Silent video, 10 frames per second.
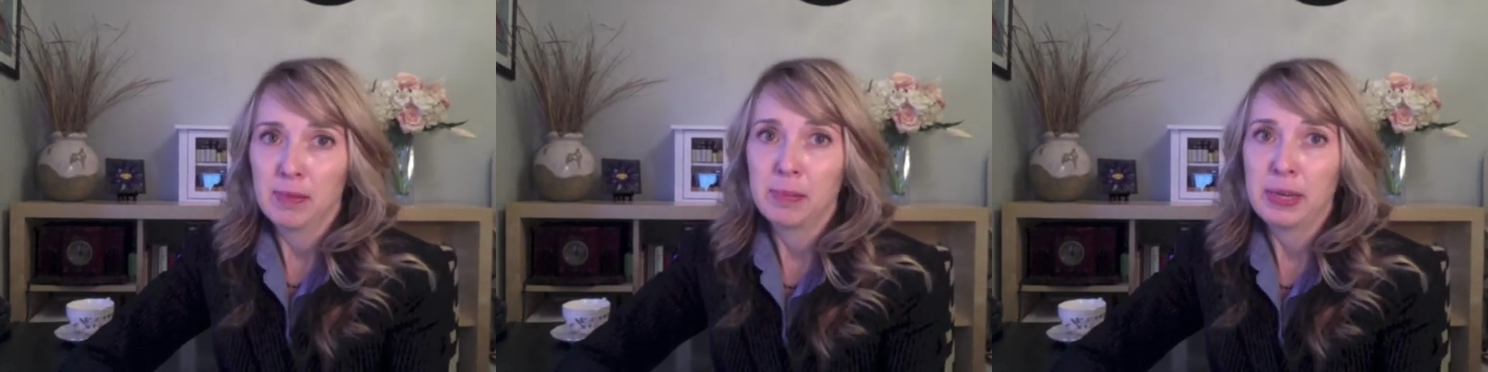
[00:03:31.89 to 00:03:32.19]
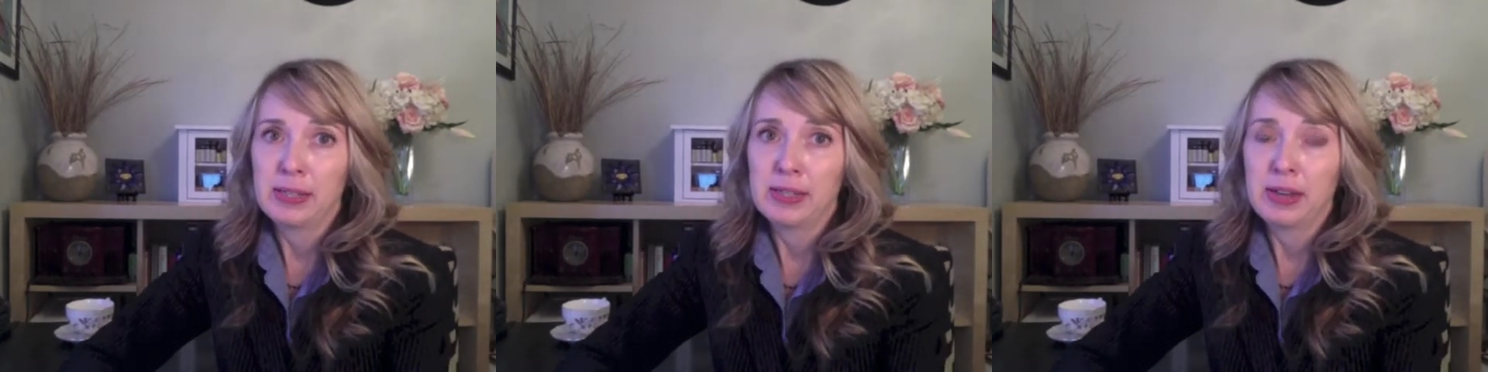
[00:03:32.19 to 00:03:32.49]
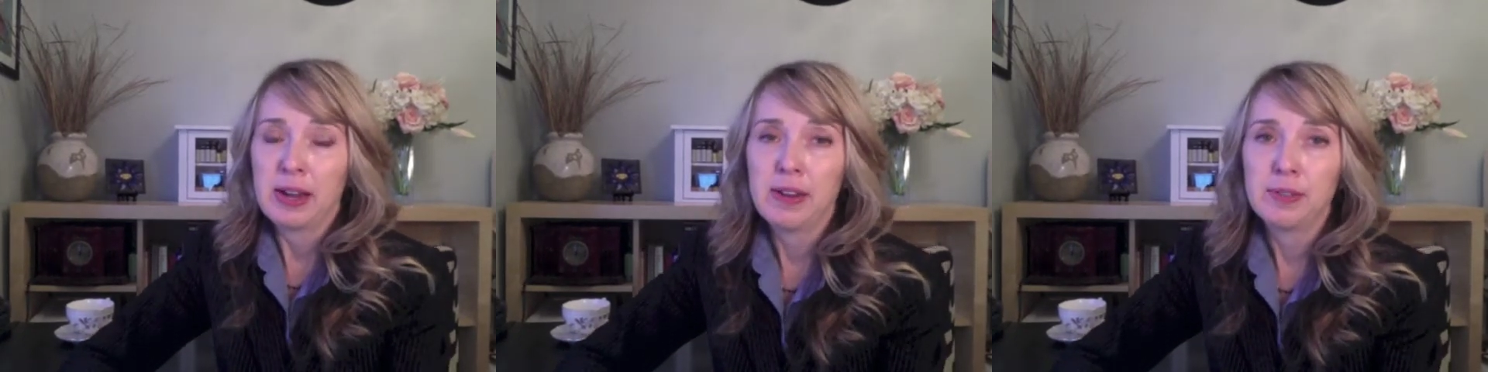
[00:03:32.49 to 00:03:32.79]
But you
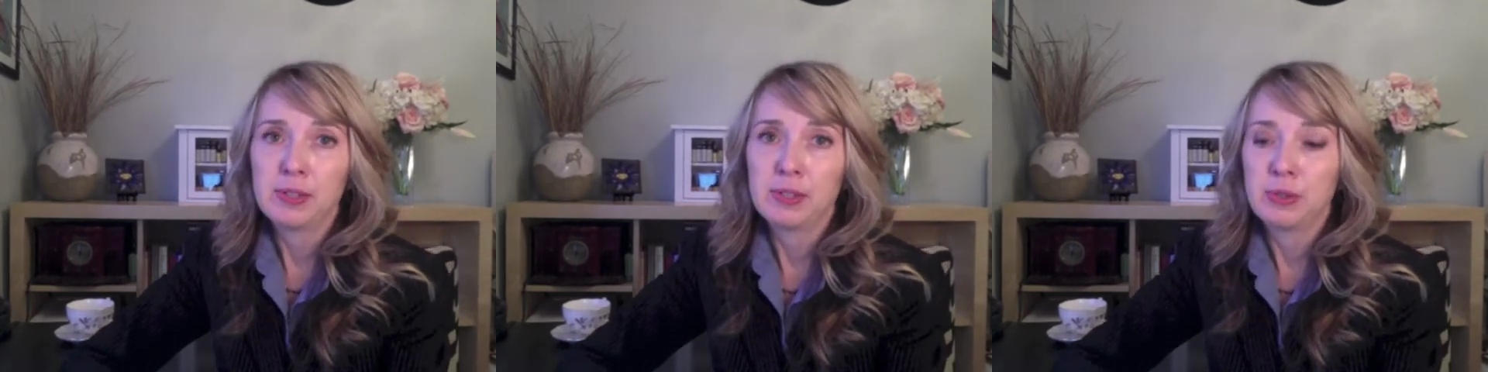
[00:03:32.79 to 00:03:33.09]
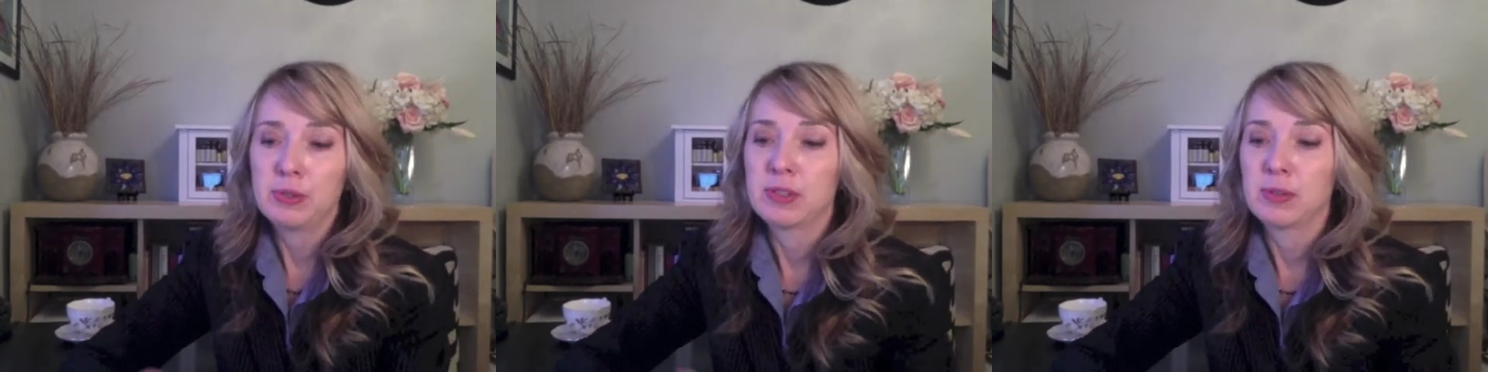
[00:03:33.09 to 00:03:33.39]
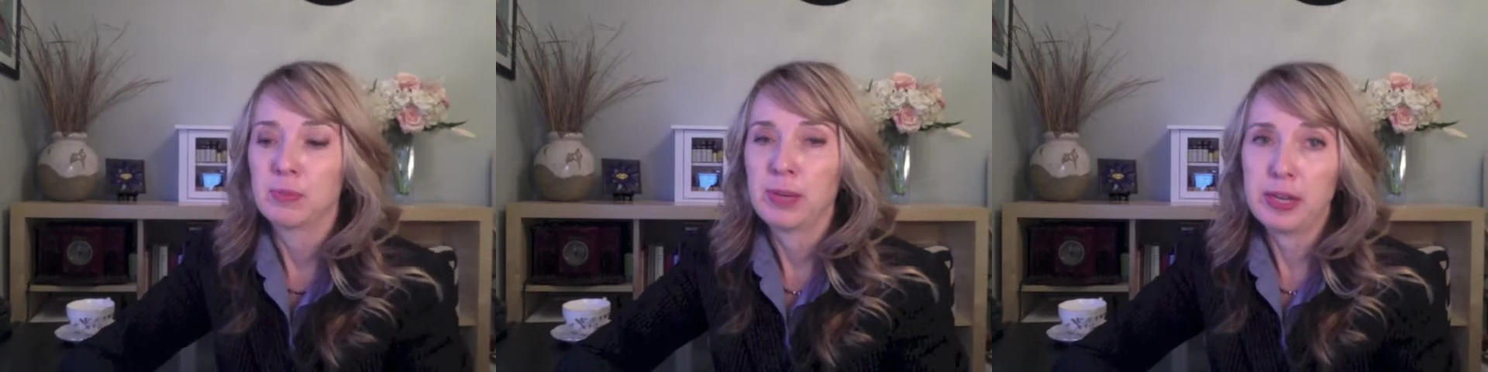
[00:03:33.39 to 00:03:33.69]
have to do
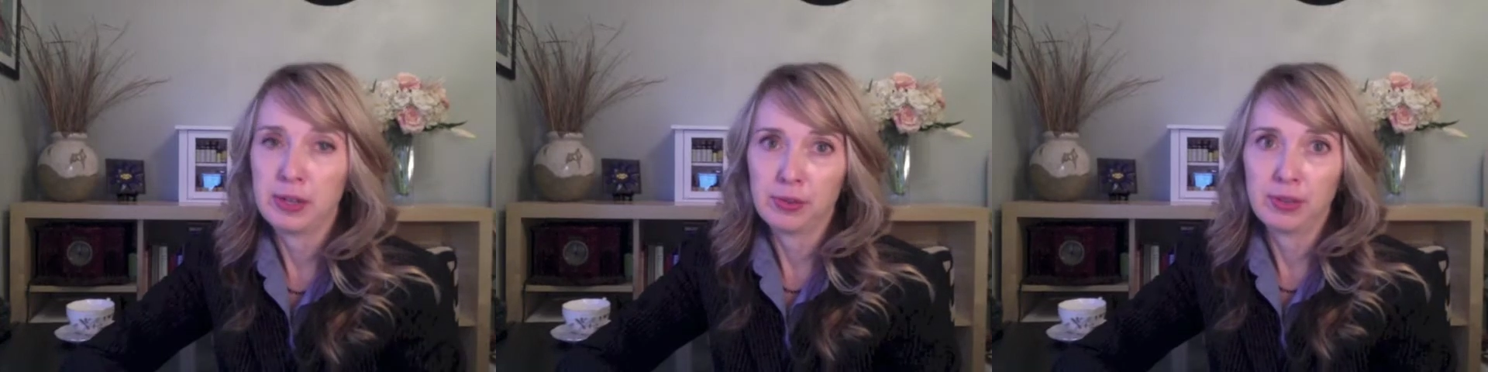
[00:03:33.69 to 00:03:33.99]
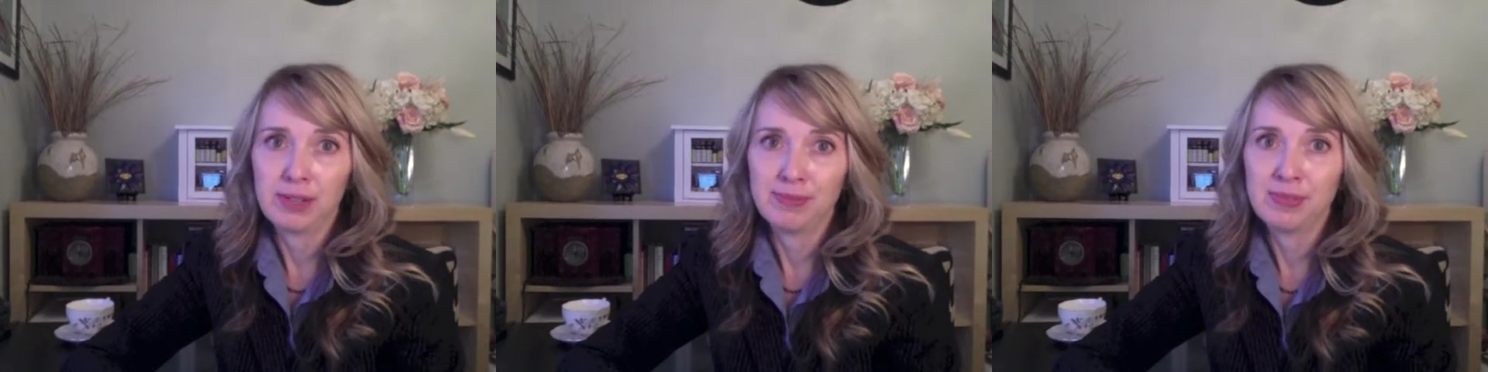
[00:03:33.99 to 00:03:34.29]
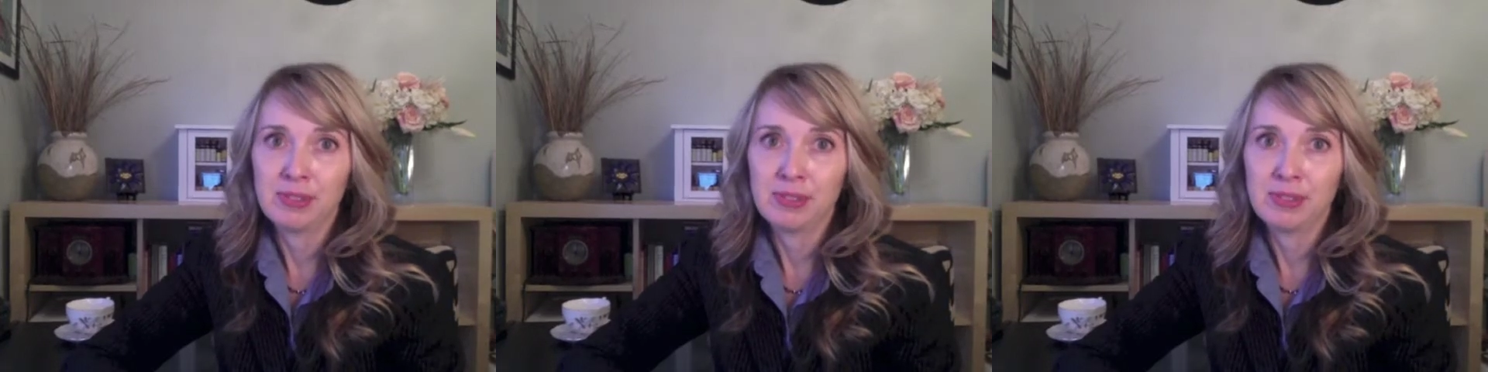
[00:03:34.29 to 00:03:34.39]
some anchoring